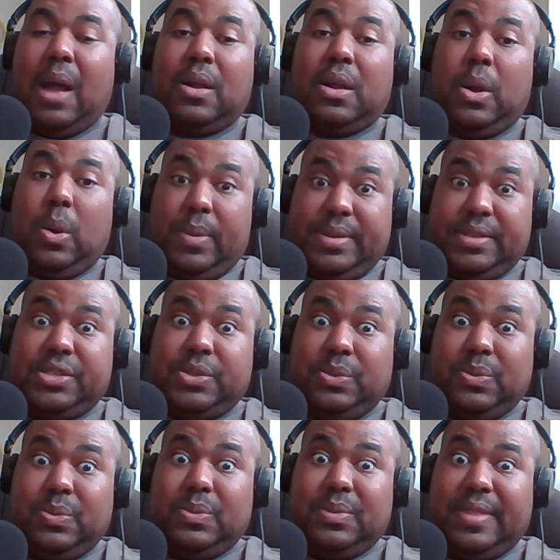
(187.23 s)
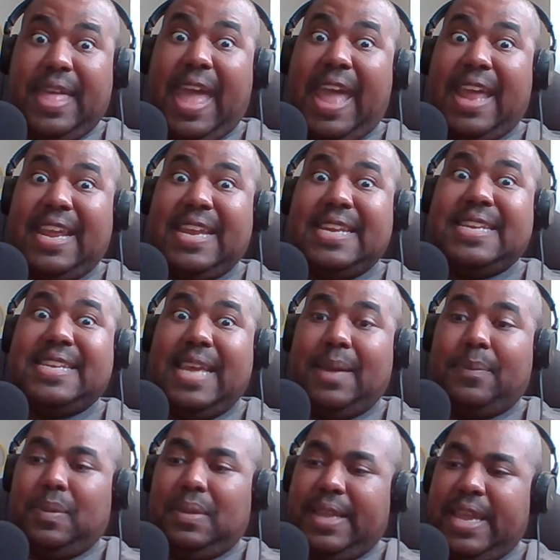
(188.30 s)
I'll go into that in
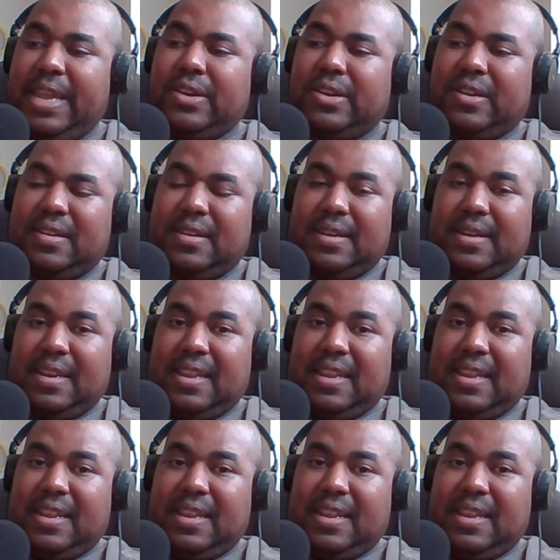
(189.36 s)
depth later